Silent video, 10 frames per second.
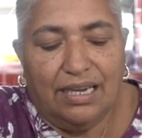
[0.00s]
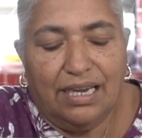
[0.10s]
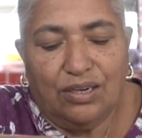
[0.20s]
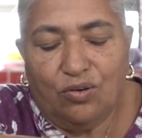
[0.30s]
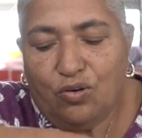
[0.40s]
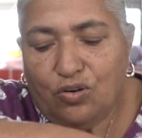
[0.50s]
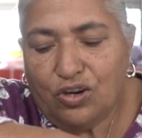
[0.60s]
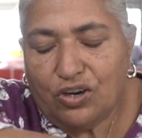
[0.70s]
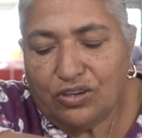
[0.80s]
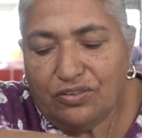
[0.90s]
And a whole
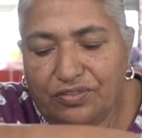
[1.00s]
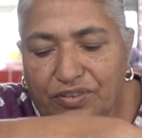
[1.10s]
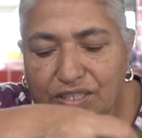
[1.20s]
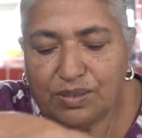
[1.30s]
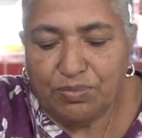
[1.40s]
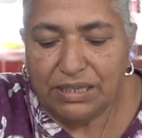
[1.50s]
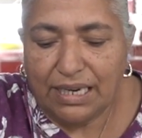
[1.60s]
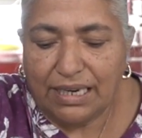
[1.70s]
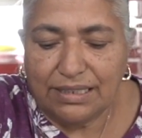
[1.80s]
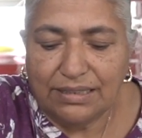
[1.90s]
lot of spring
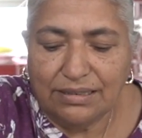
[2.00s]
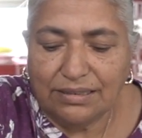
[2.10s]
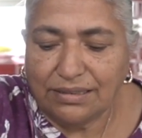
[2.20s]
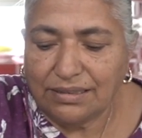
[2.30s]
onion.